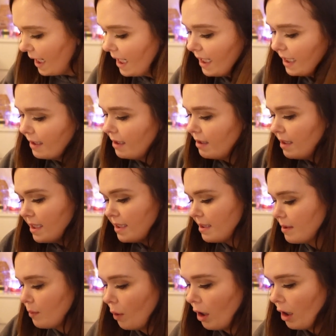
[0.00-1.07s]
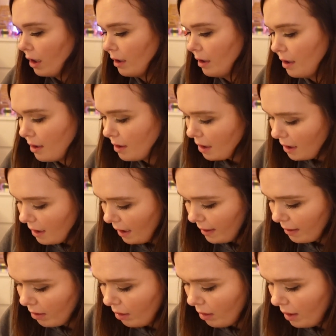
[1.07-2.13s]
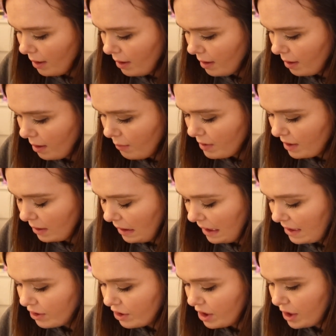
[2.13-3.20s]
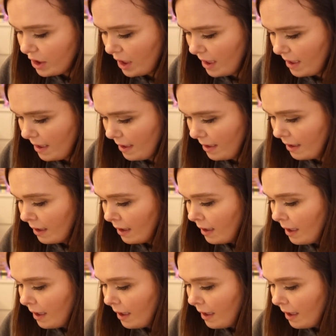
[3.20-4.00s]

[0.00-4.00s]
And this is one that I got, I think it was last year.